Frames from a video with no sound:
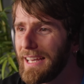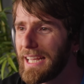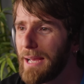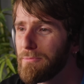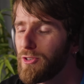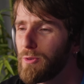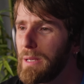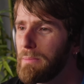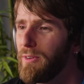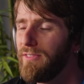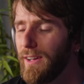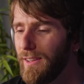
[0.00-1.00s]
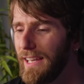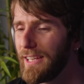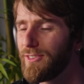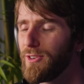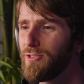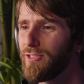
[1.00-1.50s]
Like, I'm sure people felt
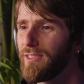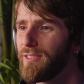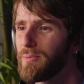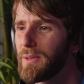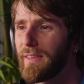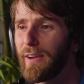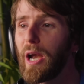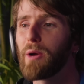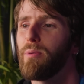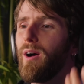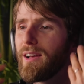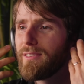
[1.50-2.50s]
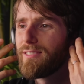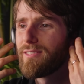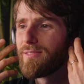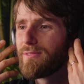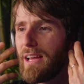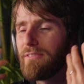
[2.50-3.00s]
like douches with their
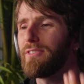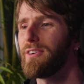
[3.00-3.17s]
AirPods at